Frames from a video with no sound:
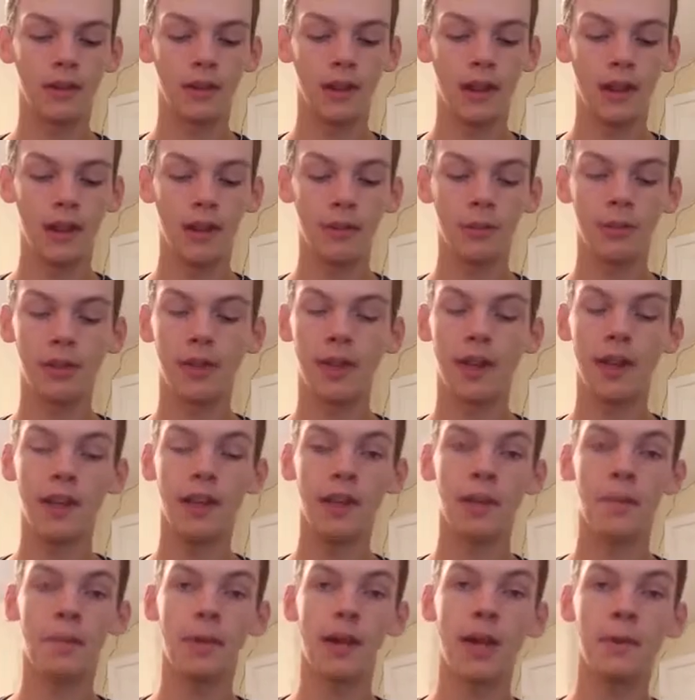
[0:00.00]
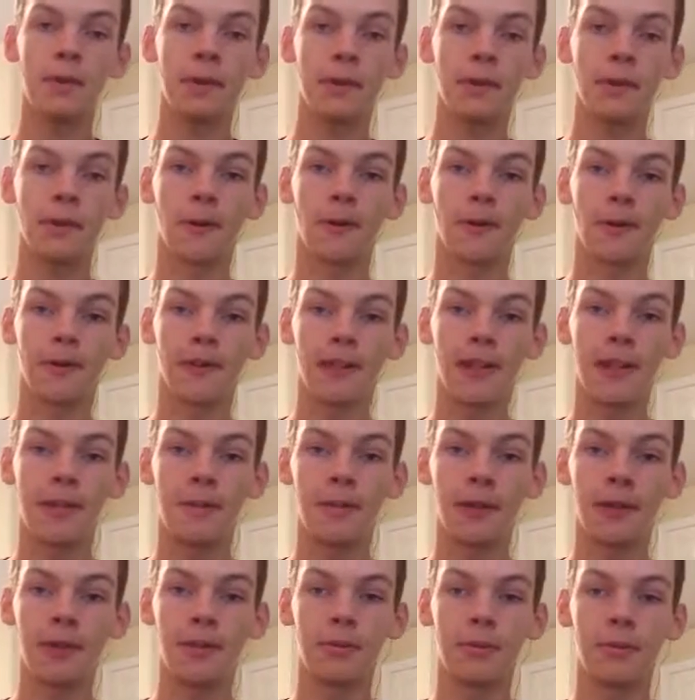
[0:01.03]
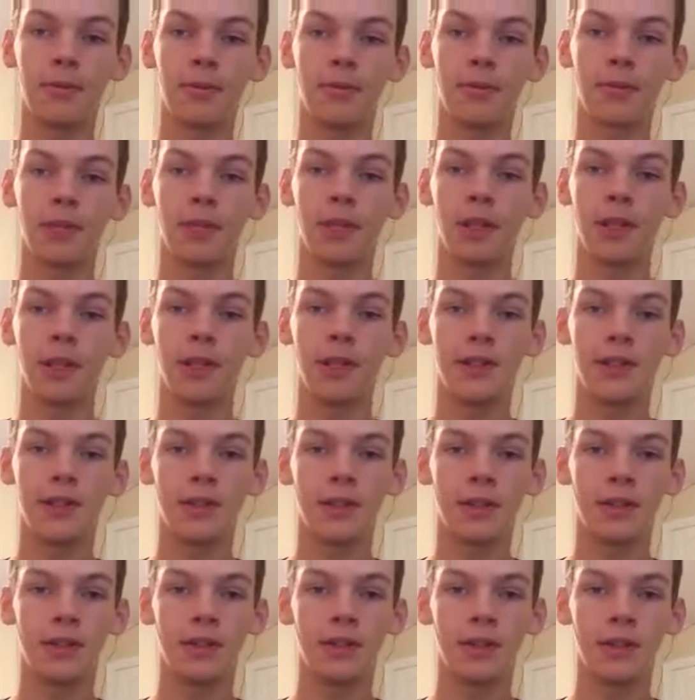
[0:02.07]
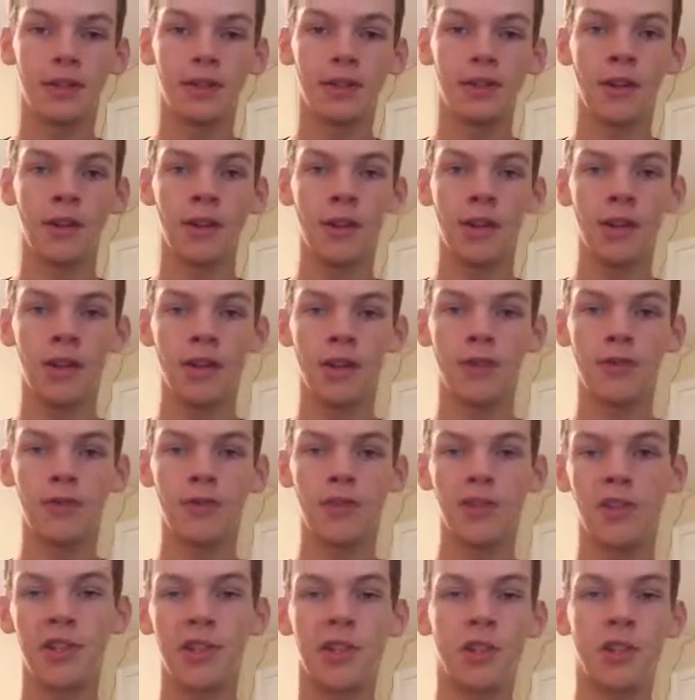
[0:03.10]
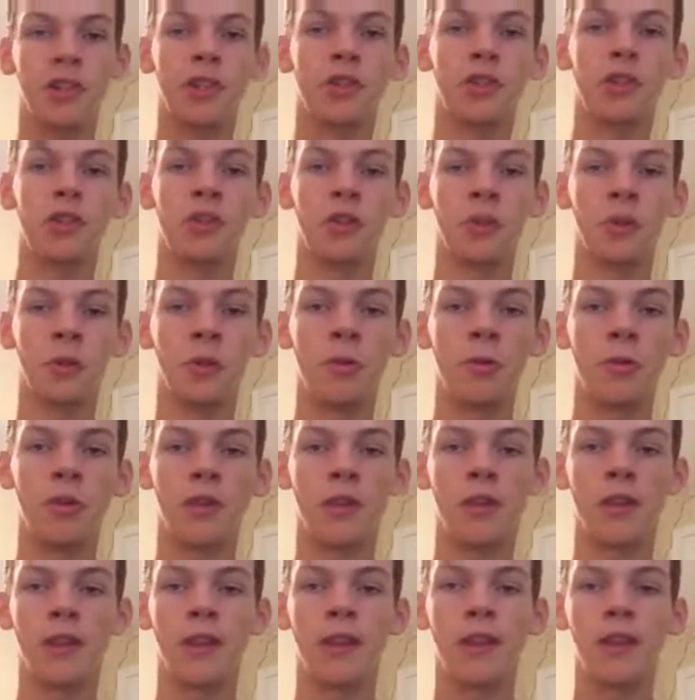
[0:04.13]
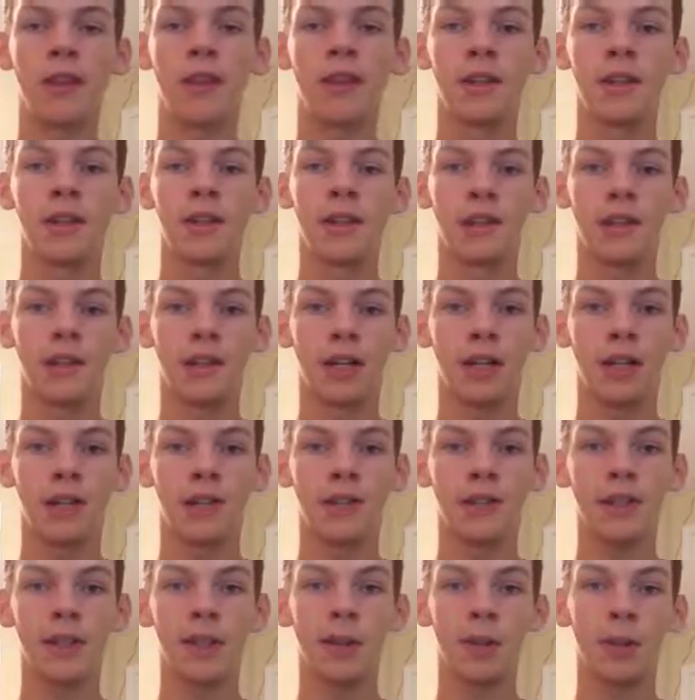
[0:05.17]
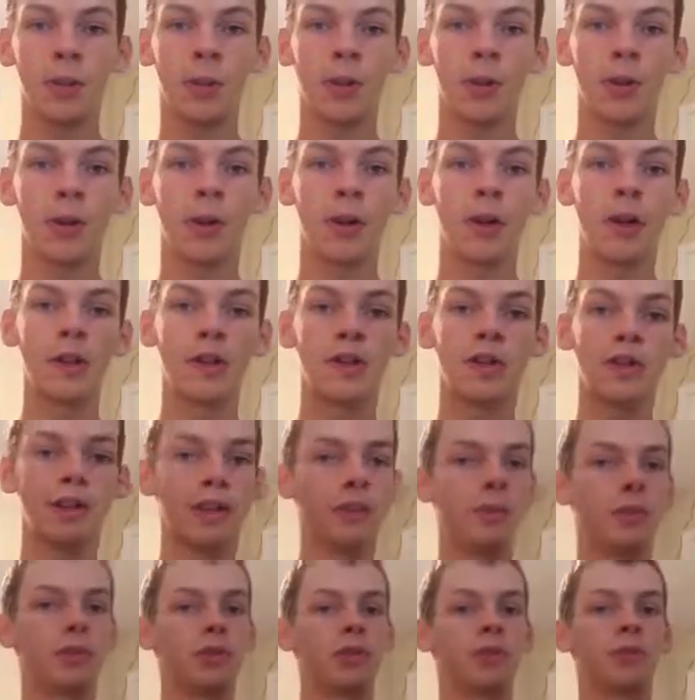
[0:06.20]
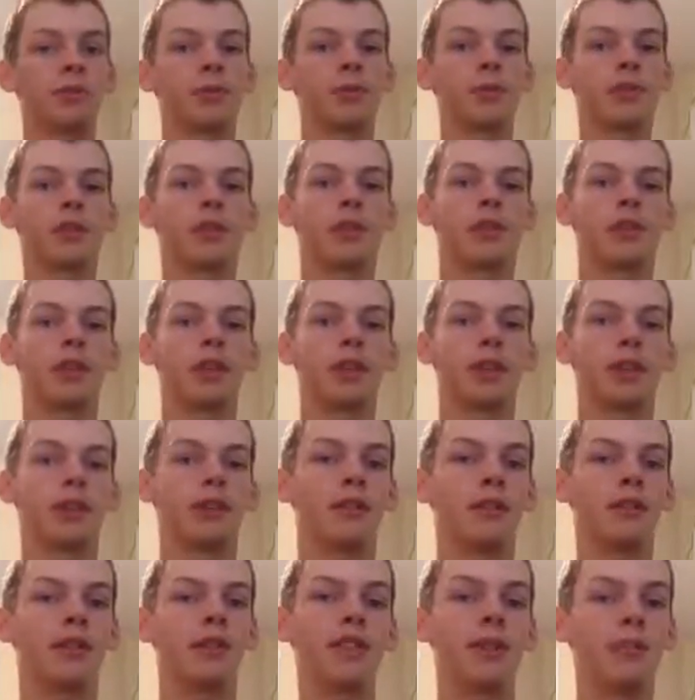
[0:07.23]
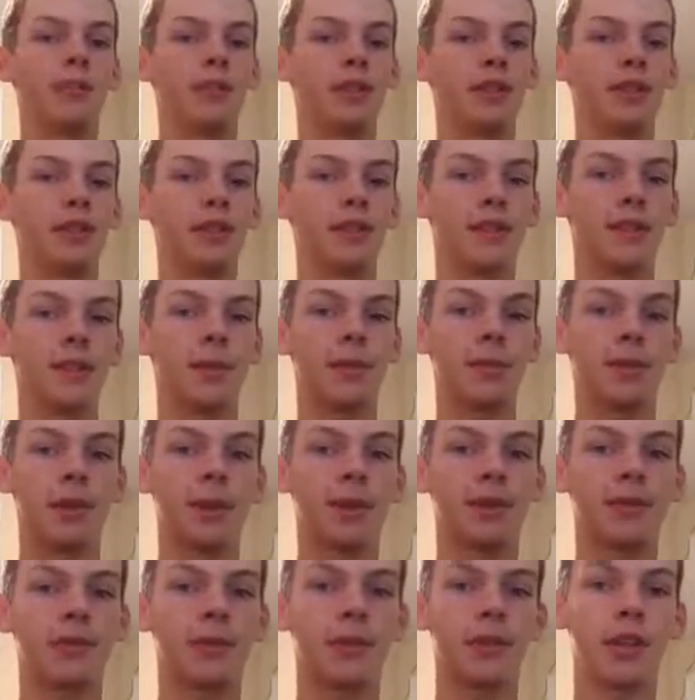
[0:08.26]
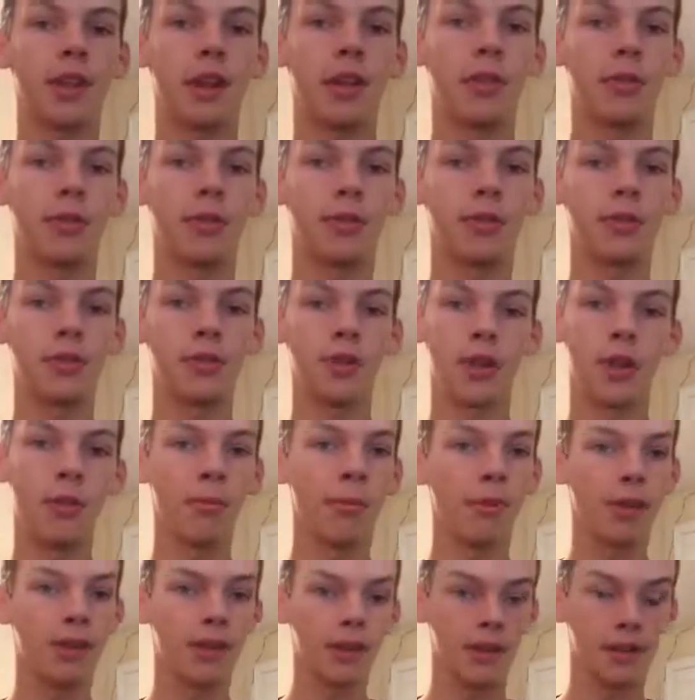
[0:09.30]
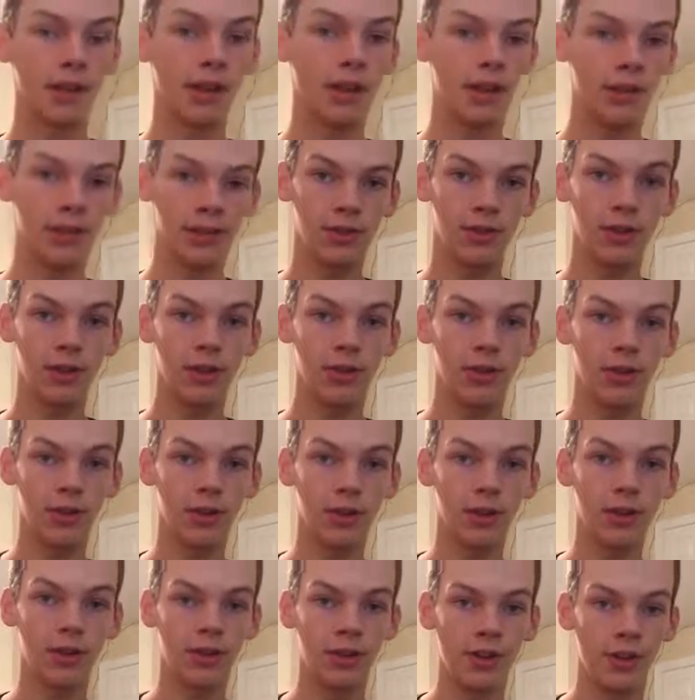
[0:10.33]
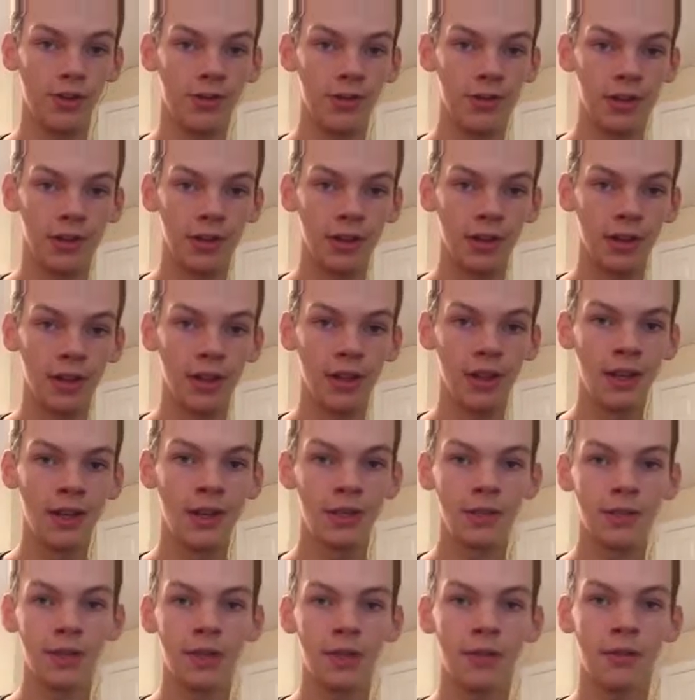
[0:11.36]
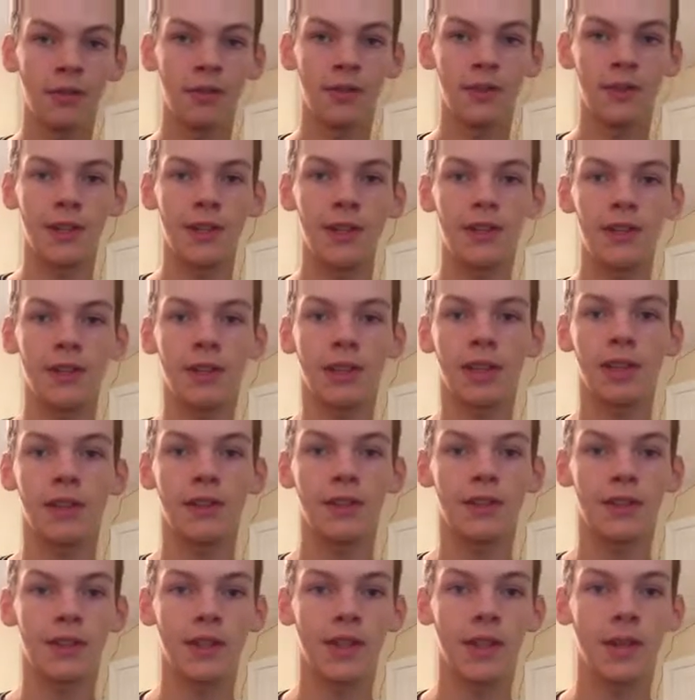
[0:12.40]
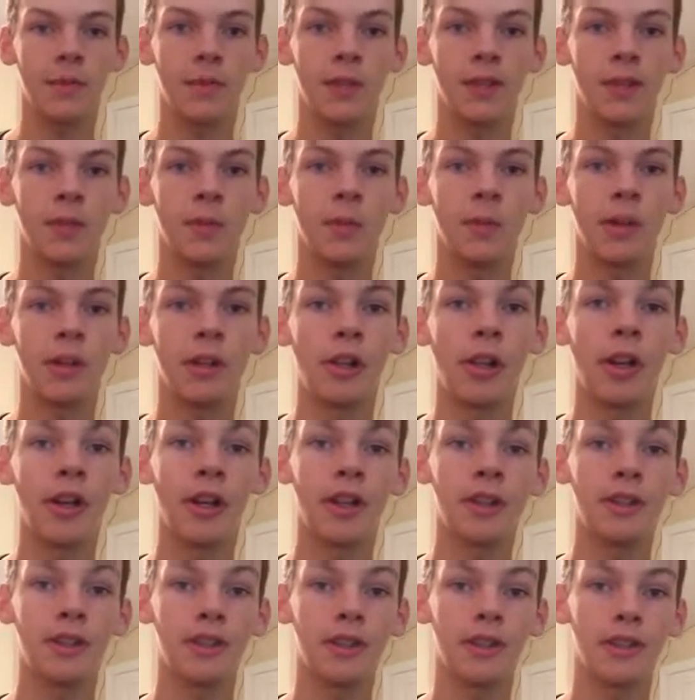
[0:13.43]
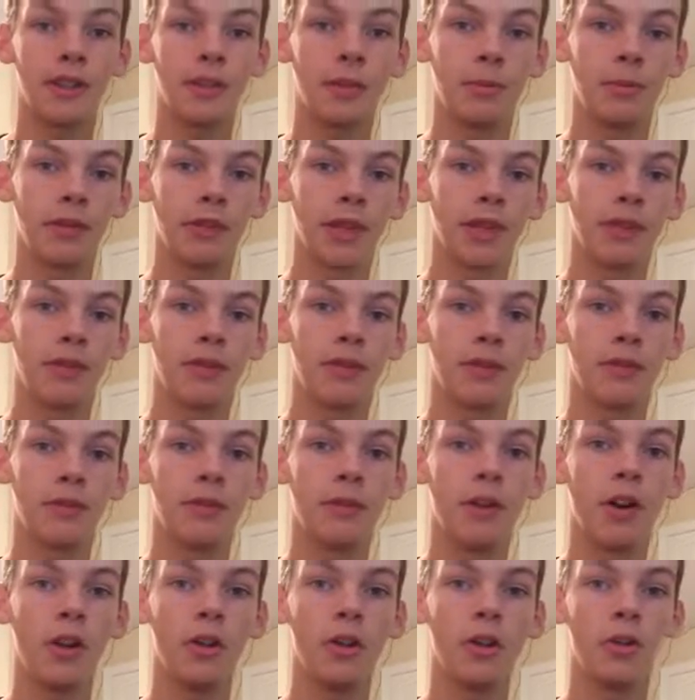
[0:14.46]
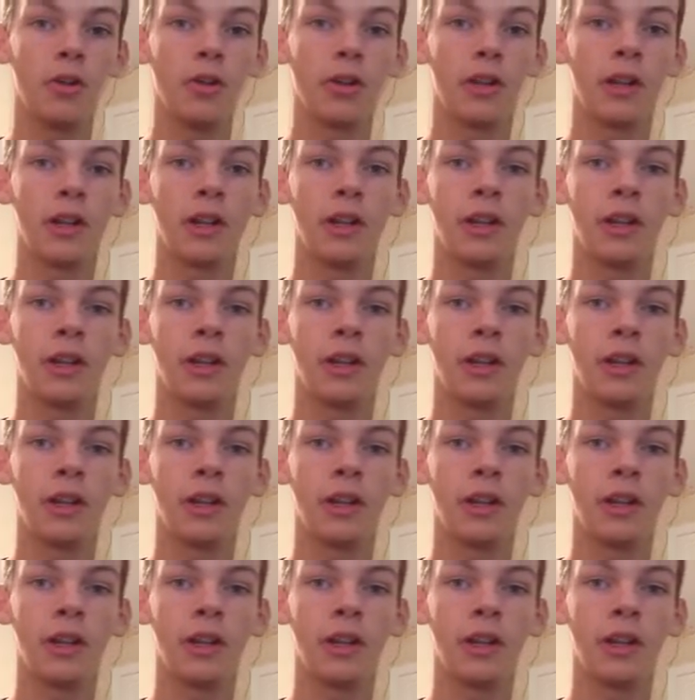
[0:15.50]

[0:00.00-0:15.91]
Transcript: And it was highly popular at the time that it was released. It was a very interesting new sync protocol. Siemens and Simplex were the other 2 companies that had just started doing synchronization at this time, and then Wheelock and System Sensor followed,